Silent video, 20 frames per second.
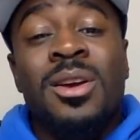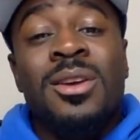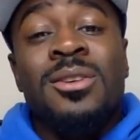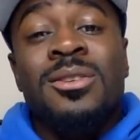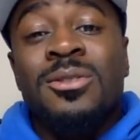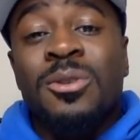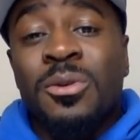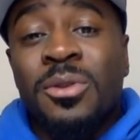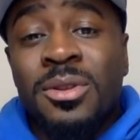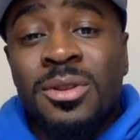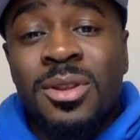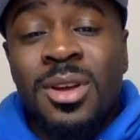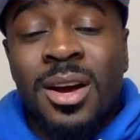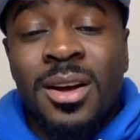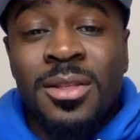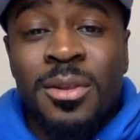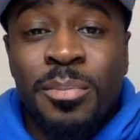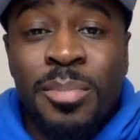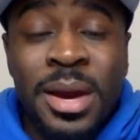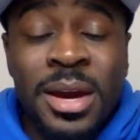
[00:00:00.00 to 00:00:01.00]
So
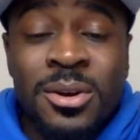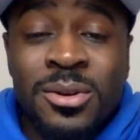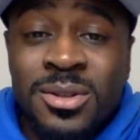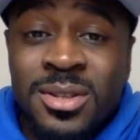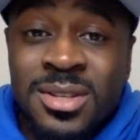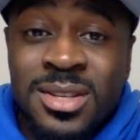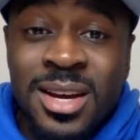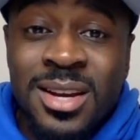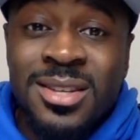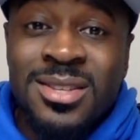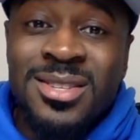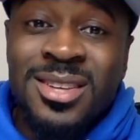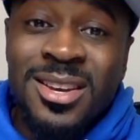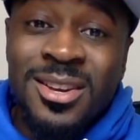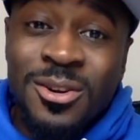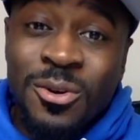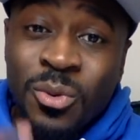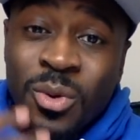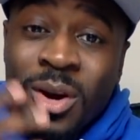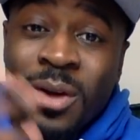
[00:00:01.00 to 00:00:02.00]
the Bengals decided to say,
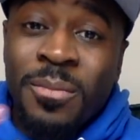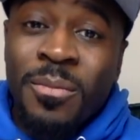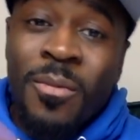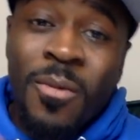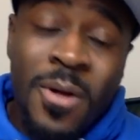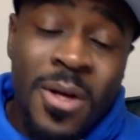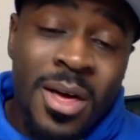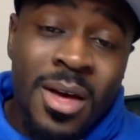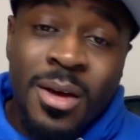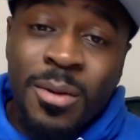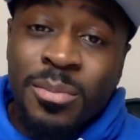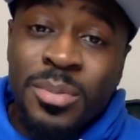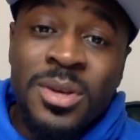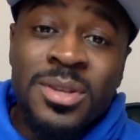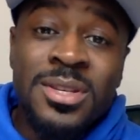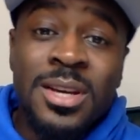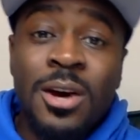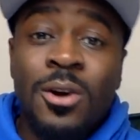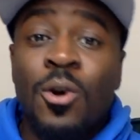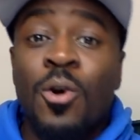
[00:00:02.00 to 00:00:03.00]
you know what,
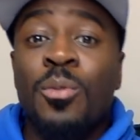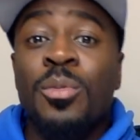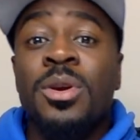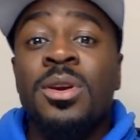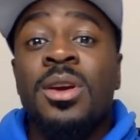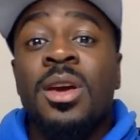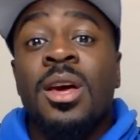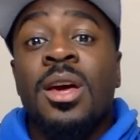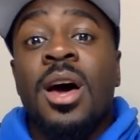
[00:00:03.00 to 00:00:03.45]
peace out, homie.